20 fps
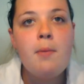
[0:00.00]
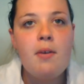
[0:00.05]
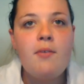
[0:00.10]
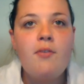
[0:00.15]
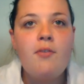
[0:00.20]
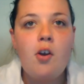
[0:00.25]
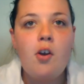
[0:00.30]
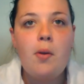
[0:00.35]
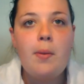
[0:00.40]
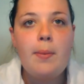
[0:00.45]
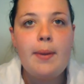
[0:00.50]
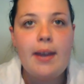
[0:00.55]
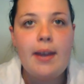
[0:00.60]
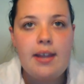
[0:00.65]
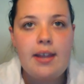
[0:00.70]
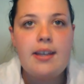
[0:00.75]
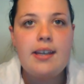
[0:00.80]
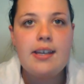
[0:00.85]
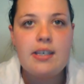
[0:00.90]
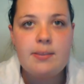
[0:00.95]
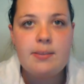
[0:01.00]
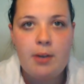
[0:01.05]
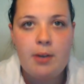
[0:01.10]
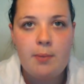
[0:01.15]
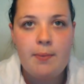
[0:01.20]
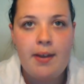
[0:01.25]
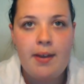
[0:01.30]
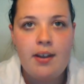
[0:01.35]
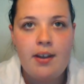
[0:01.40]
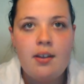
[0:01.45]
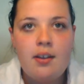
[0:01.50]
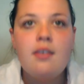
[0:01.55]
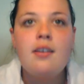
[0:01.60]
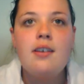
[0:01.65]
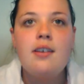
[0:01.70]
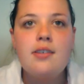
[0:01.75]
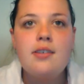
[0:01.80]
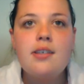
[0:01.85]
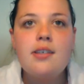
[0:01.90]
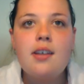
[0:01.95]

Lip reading: Before we begin the experiment, let's